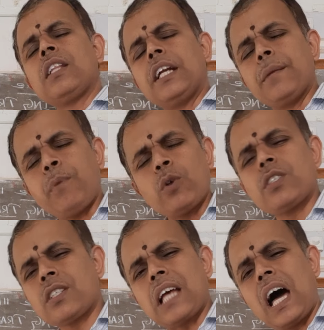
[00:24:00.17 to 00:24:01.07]

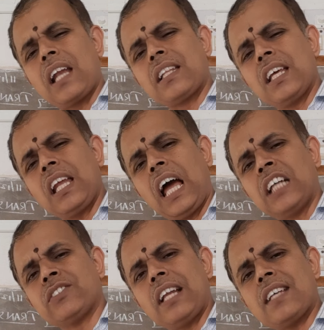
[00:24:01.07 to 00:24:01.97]
deposits are there,
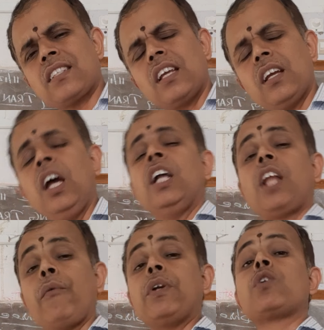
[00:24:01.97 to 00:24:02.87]
as well as the
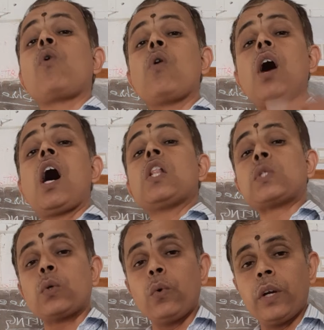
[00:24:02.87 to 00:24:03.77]
withdrawal
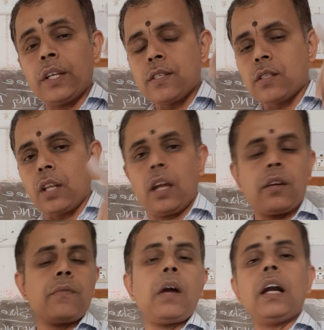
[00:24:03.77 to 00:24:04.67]
also it is there.
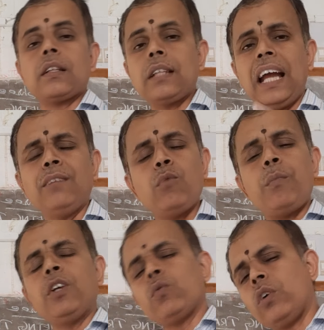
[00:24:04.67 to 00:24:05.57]
At that
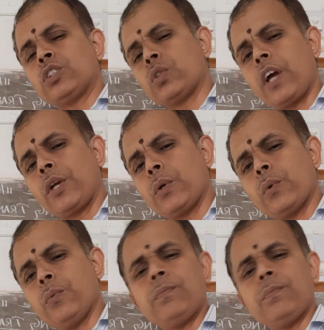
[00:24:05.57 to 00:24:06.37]
moment what should I do?